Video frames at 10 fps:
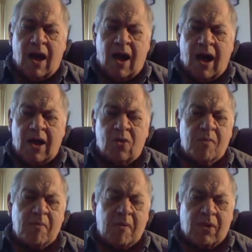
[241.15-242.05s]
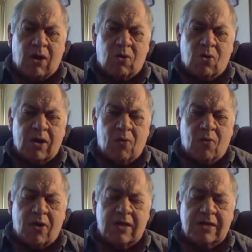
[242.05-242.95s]
I don't remember how old I
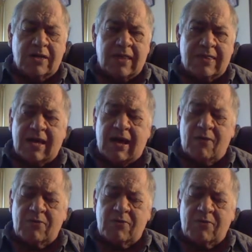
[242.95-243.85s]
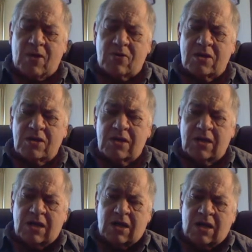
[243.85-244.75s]
was. I think I was about
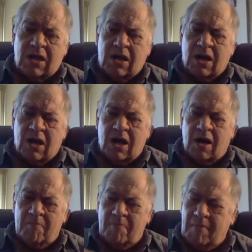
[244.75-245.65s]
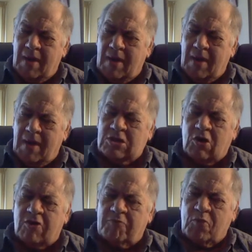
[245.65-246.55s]
maybe a
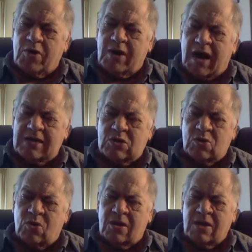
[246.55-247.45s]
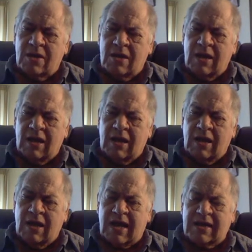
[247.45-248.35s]
sophomore in high school,
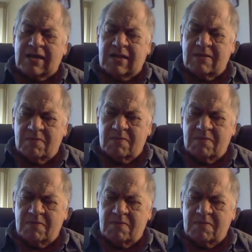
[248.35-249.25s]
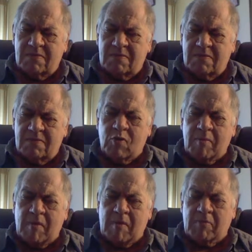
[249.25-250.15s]
as I relatively
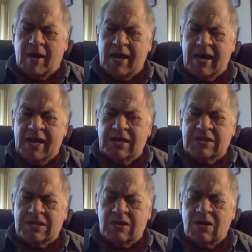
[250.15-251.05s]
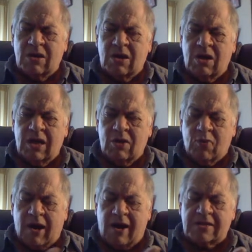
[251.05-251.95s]
remember my age in
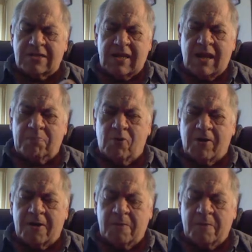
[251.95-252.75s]
regards to that book.